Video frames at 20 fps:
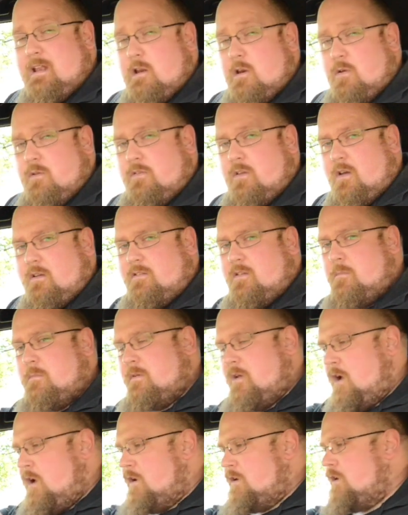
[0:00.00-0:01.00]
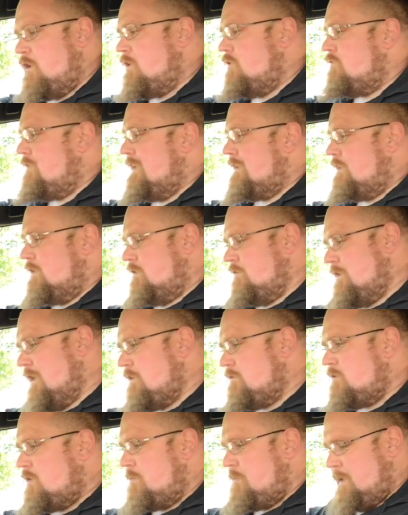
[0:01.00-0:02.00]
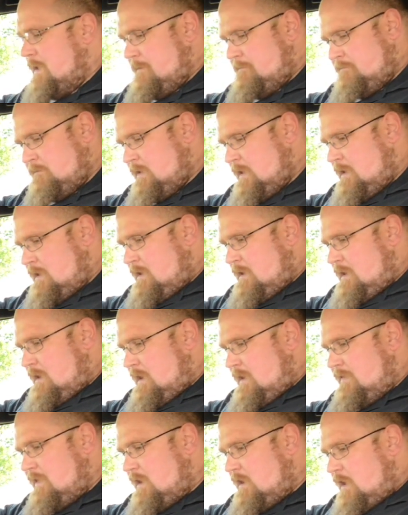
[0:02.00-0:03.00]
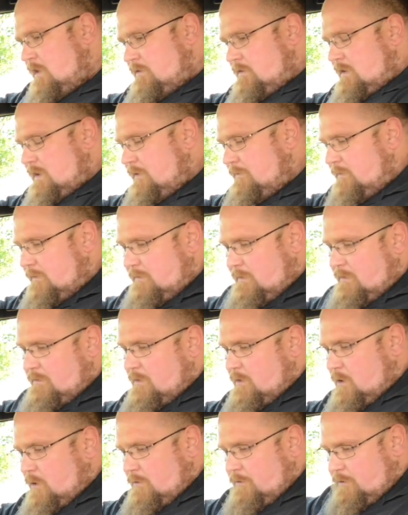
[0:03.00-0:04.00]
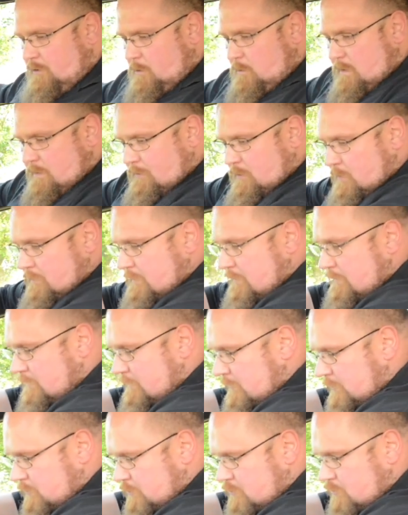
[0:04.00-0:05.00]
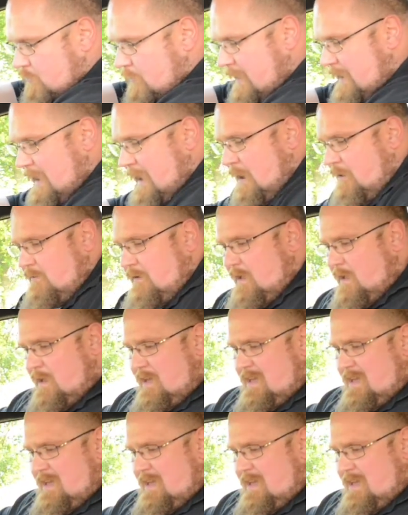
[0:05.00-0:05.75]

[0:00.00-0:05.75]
loose items are going to rattle around a bit. And then underneath the center console, we've got this little tray area,